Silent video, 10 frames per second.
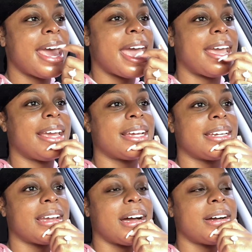
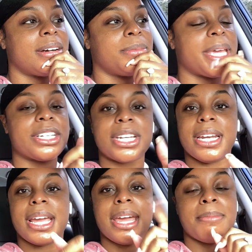And um, yeah,
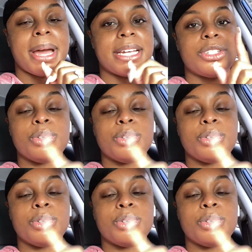Shayna came by to